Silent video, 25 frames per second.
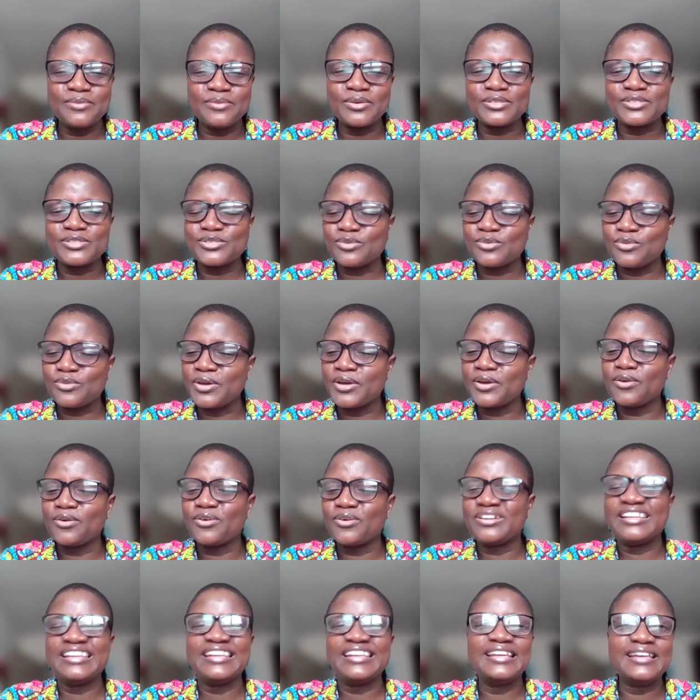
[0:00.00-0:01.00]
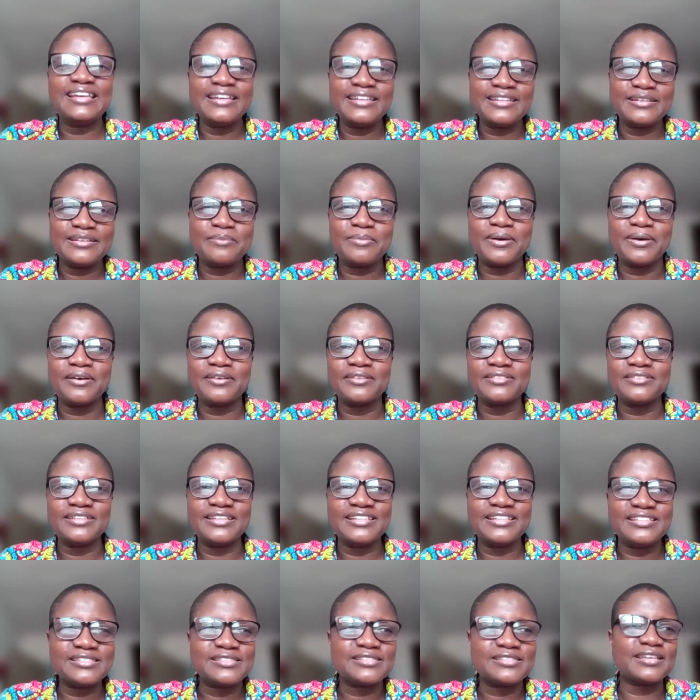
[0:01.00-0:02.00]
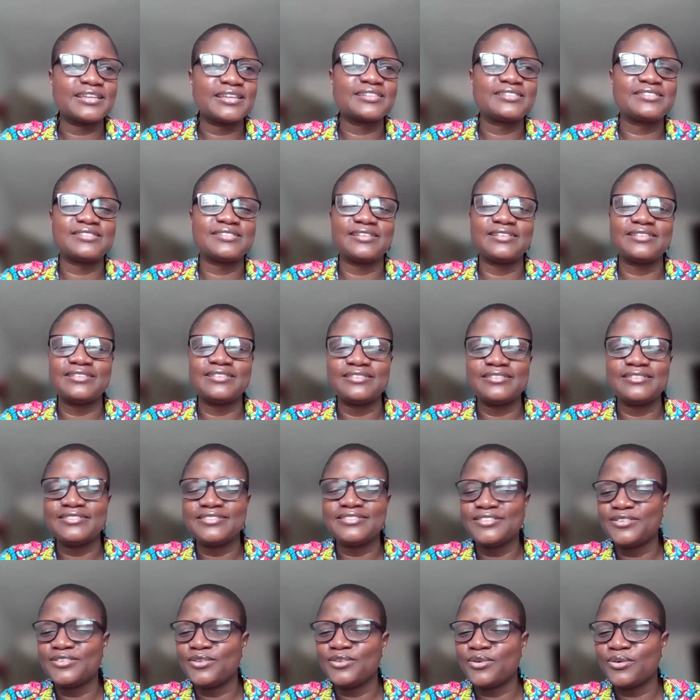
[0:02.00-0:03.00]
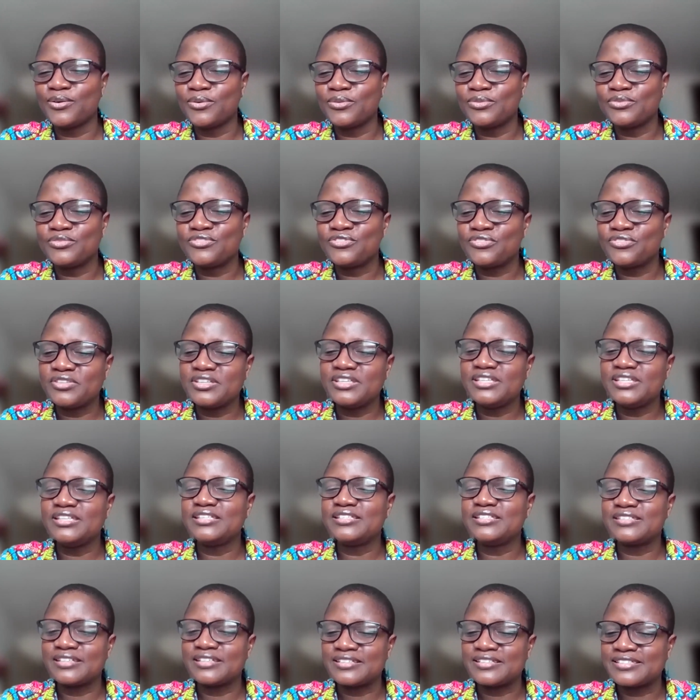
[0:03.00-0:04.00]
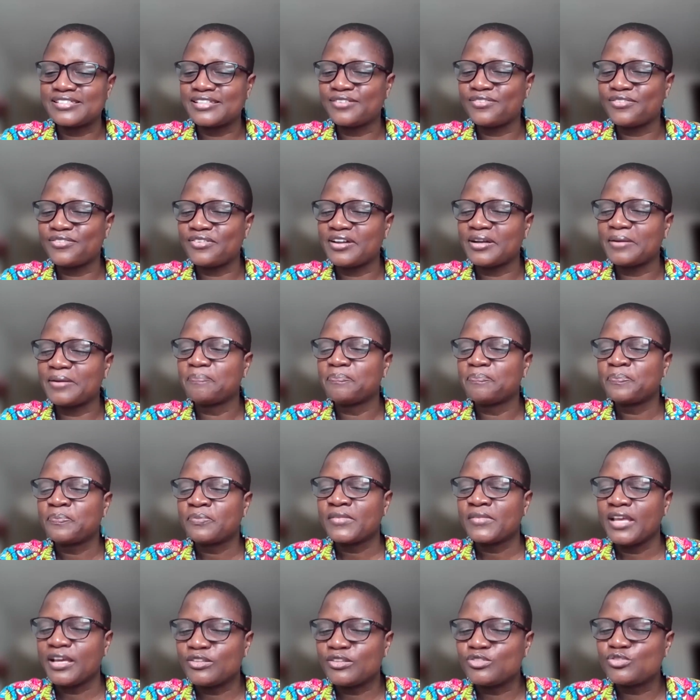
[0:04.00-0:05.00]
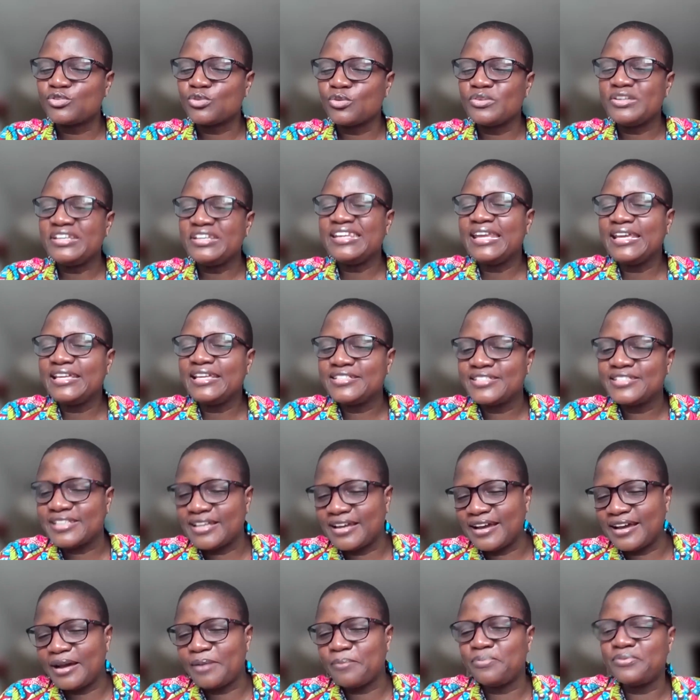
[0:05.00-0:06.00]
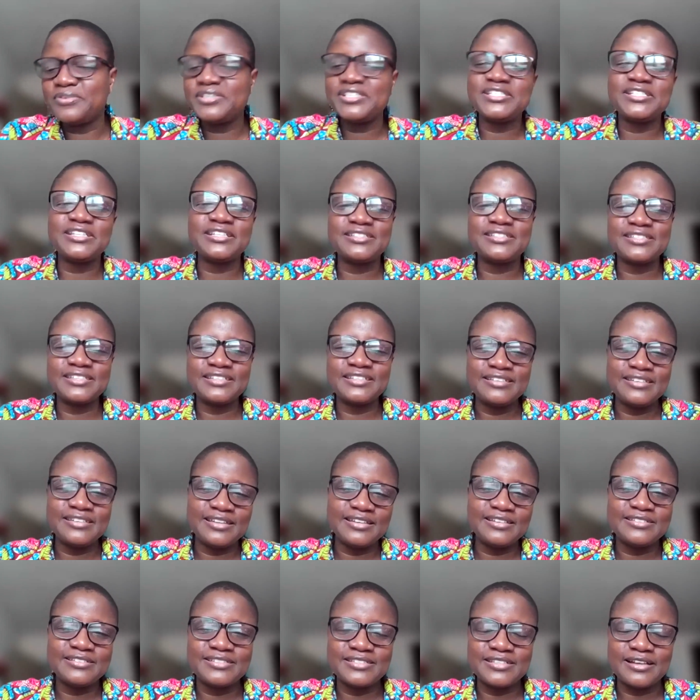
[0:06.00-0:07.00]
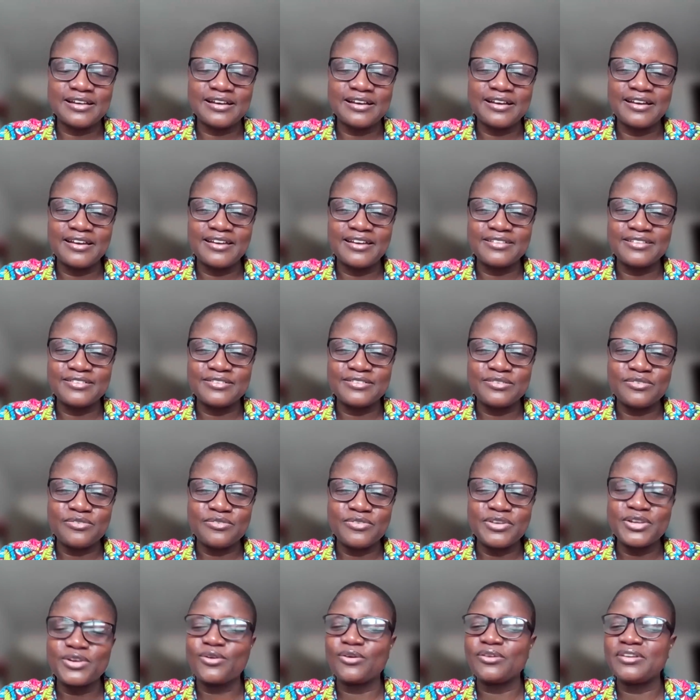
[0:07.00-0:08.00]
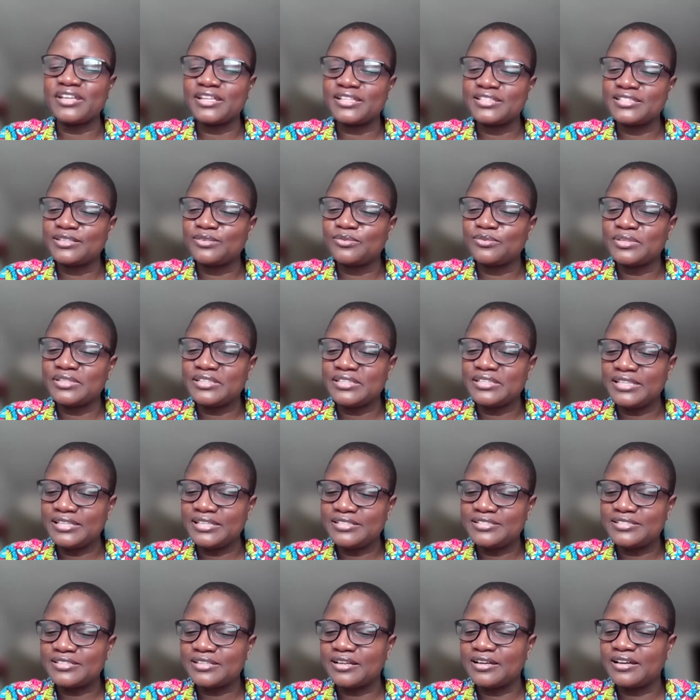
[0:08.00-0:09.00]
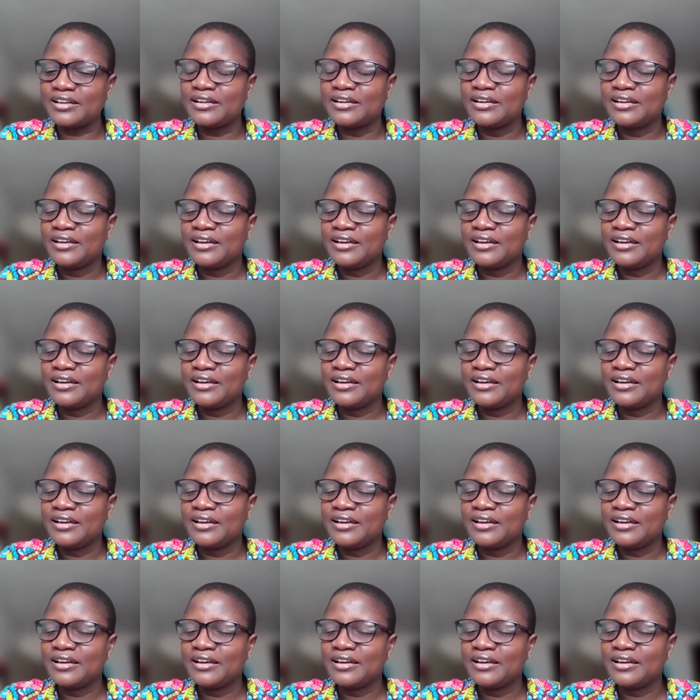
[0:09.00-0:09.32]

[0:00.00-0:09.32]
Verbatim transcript: what's going on, learn about insects and you know trees, etc. And so nature, appreciating nature and mm. reconnecting mm. with nature,